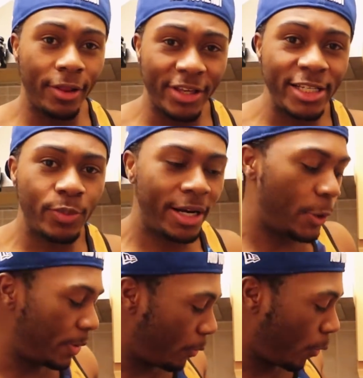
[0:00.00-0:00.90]
These were a
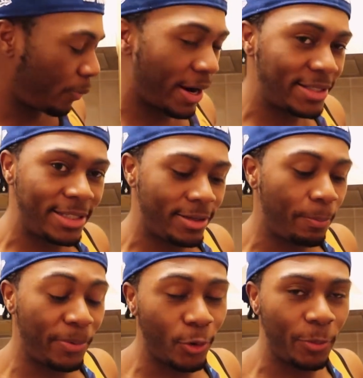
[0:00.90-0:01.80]
little bit more pricey,
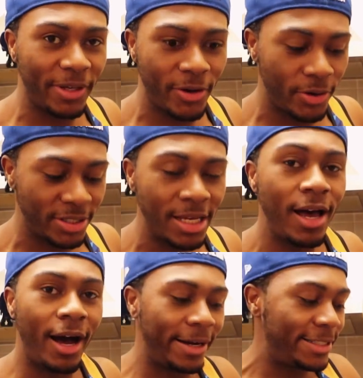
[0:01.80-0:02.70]
purely because
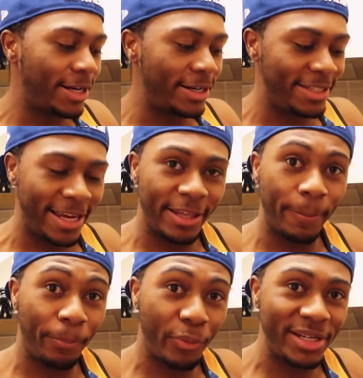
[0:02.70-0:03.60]
I decided to get
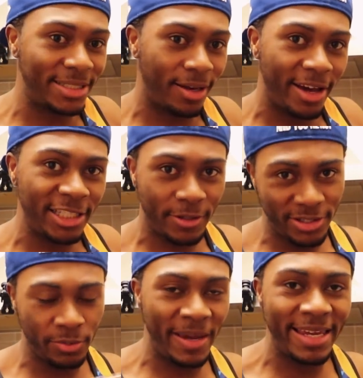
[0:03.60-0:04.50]
them pre-sliced
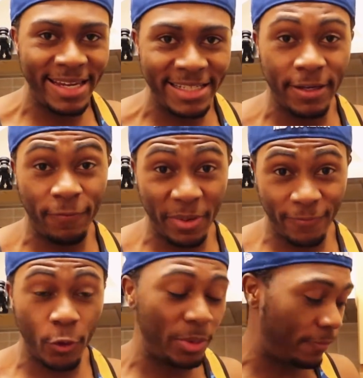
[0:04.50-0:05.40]
because it would make it easier for me
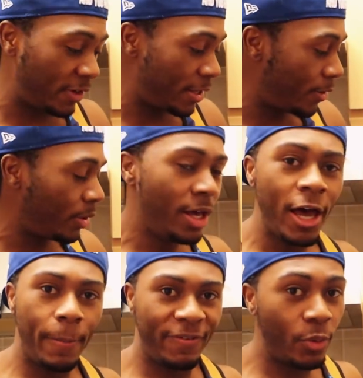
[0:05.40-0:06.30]
filming the video.
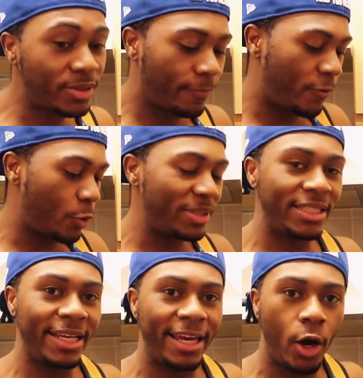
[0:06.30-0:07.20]
But if I wasn't filming
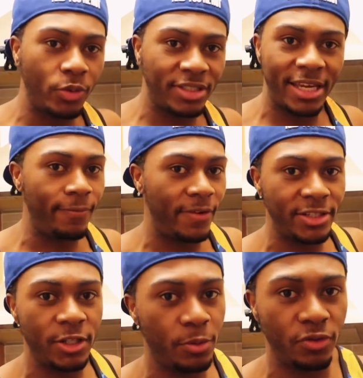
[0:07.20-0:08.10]
today, I would just get
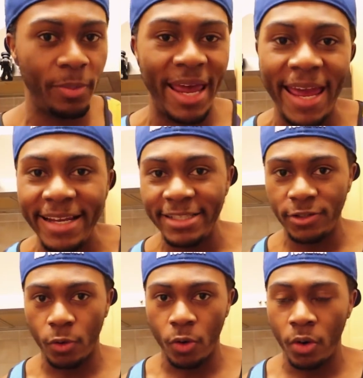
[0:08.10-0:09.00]
vegetables from any
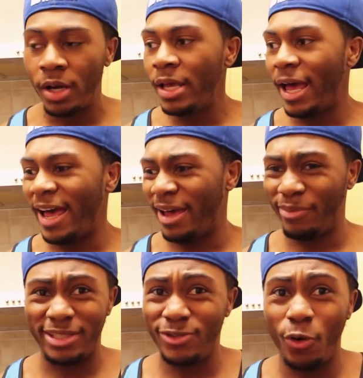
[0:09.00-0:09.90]
store.
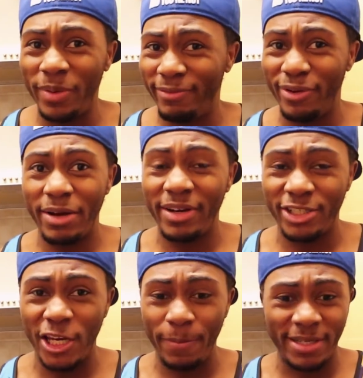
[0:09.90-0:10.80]
It's normally really, really
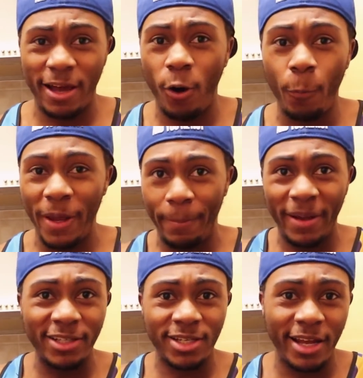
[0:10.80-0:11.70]
cheap. Just get a whole
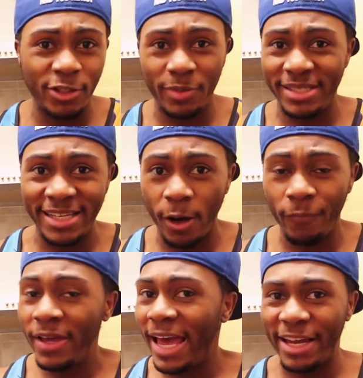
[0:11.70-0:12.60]
pepper, slice it
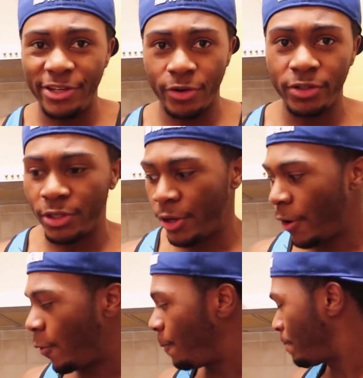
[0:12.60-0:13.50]
yourself, and you're good to go.